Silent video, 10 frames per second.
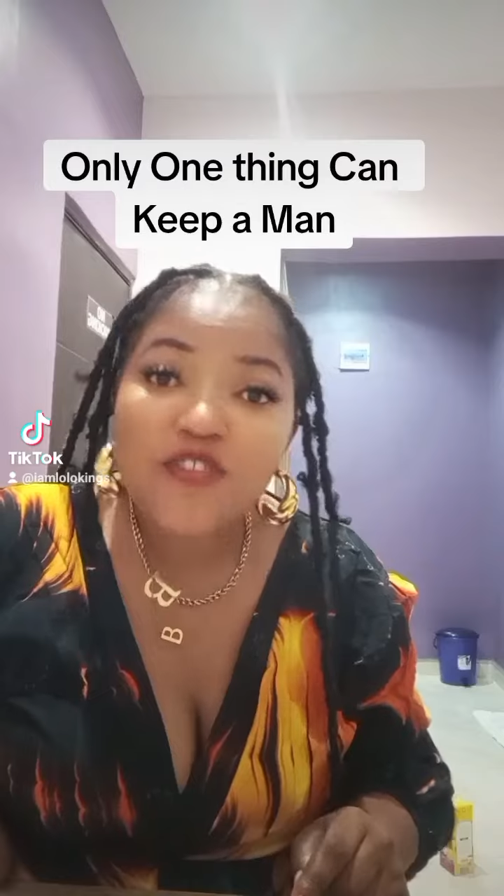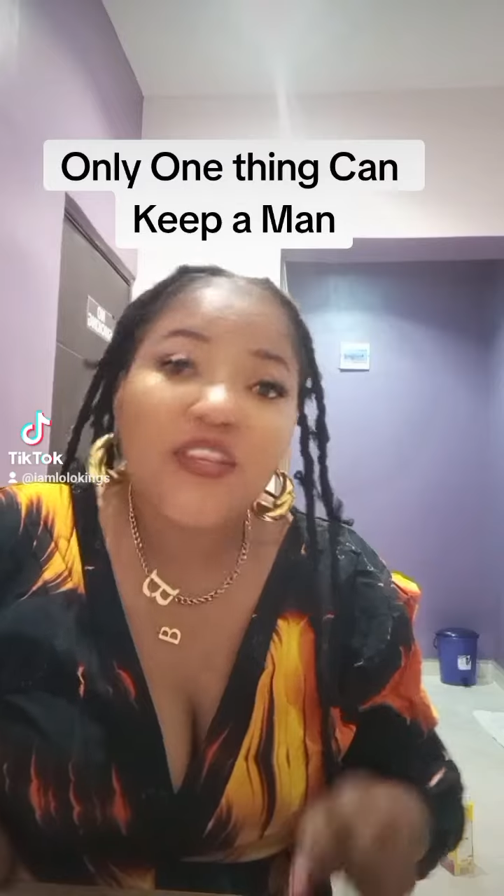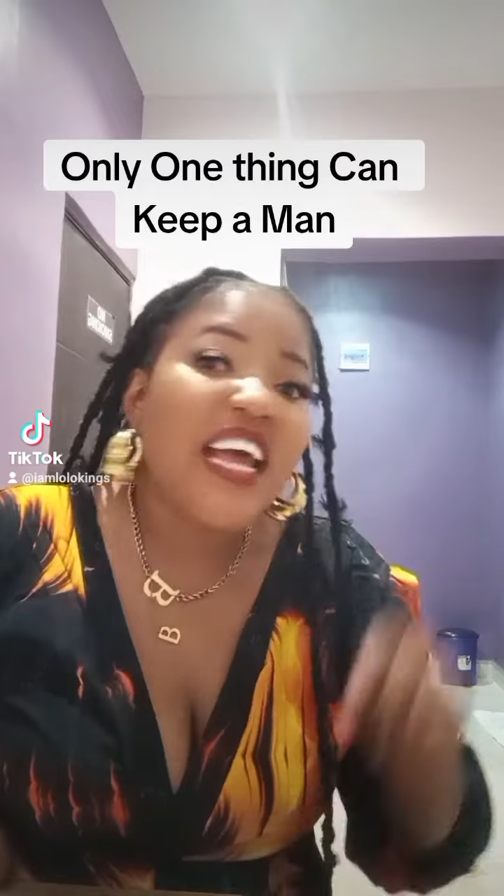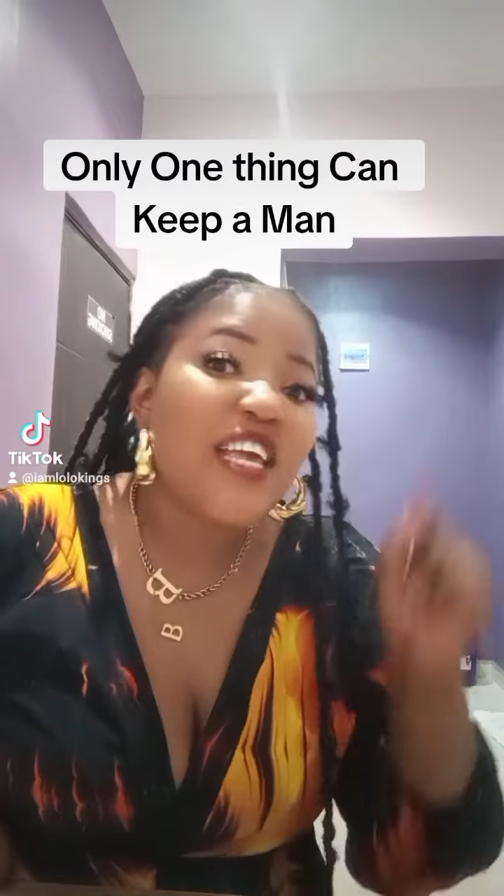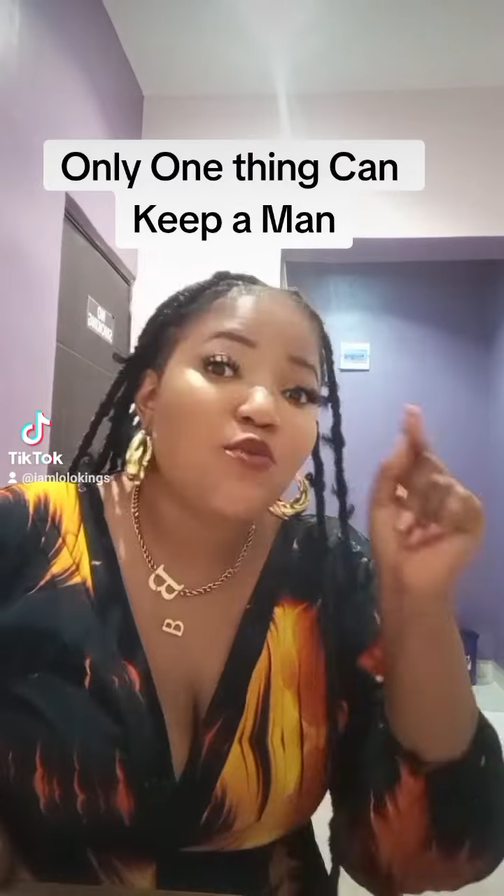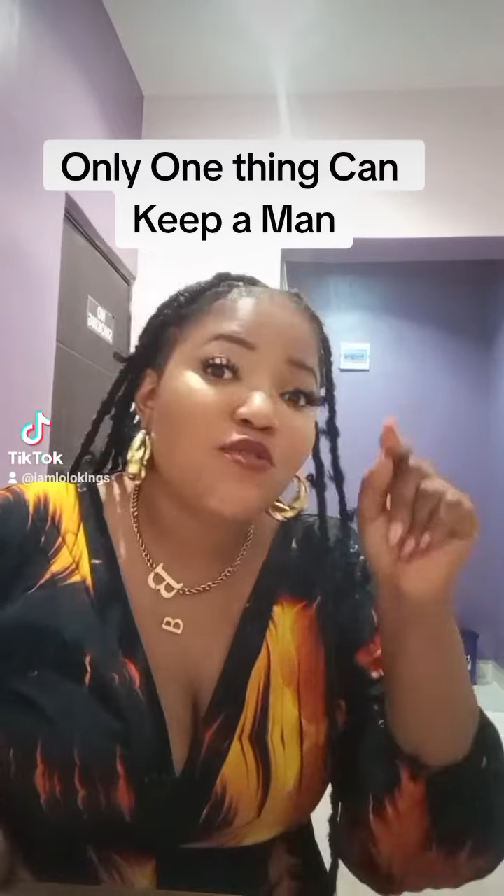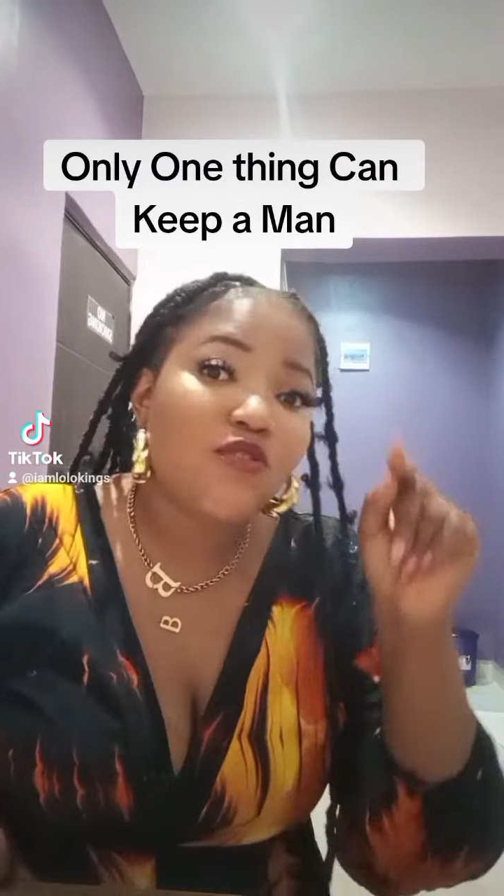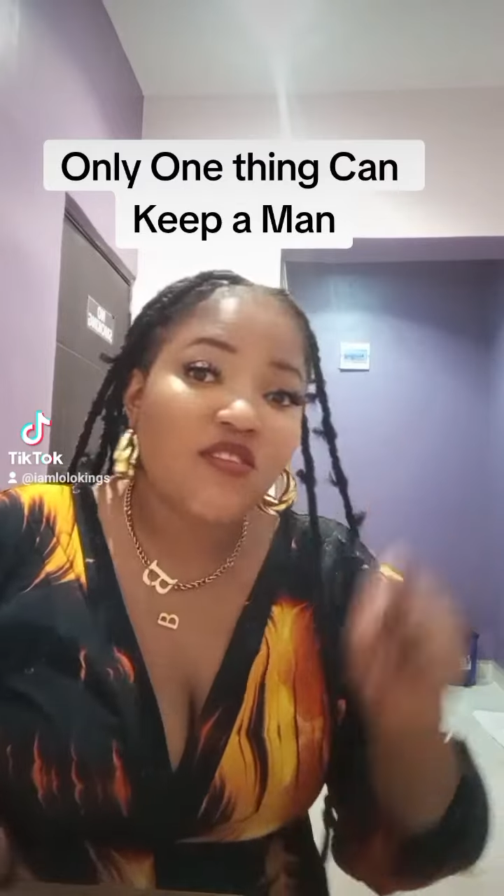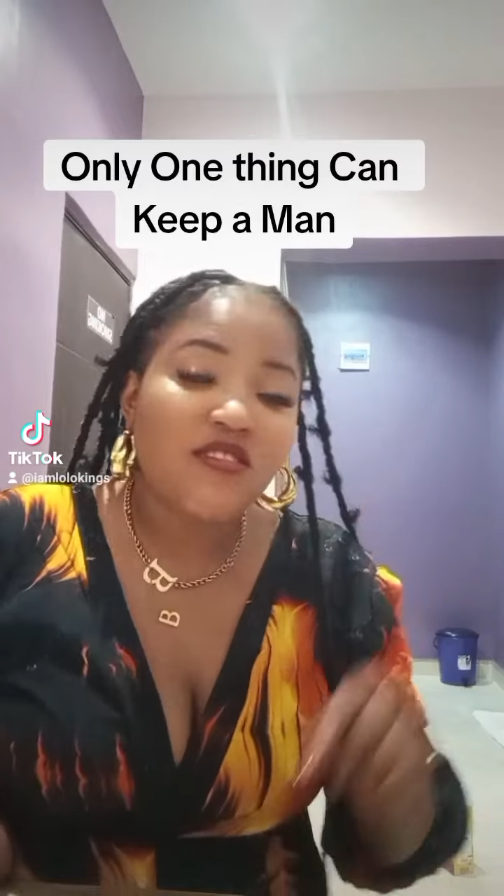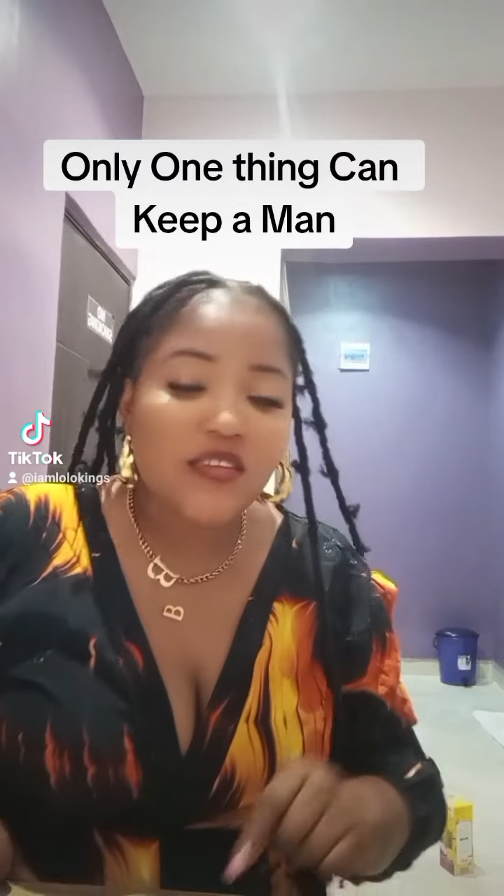so that he will
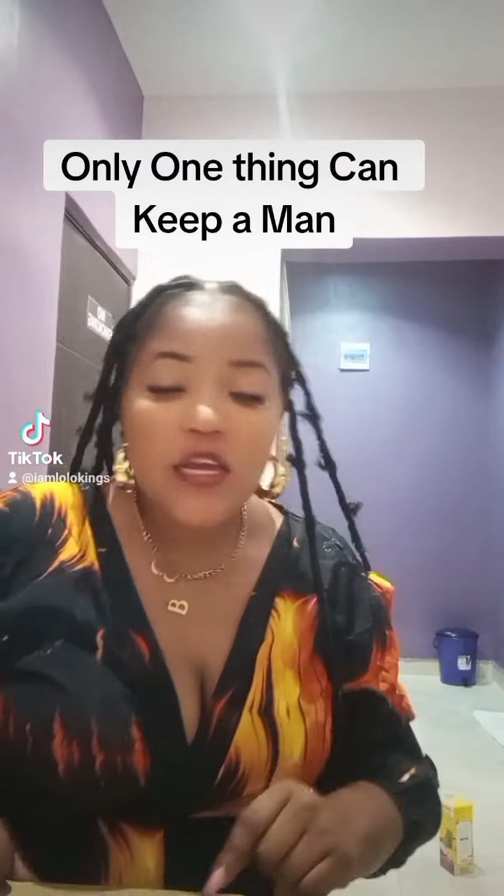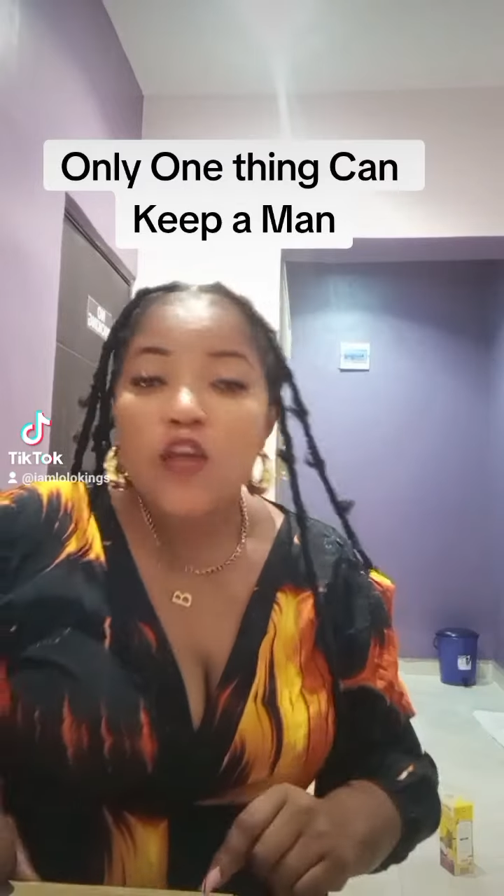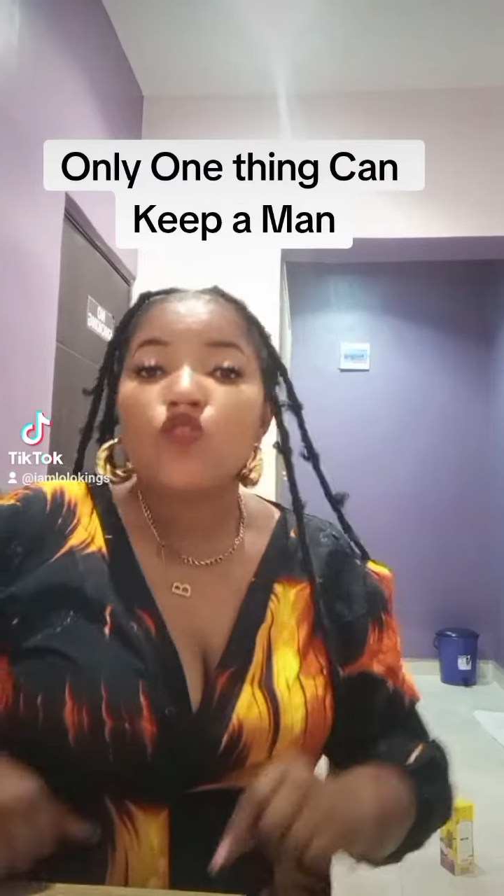succeed.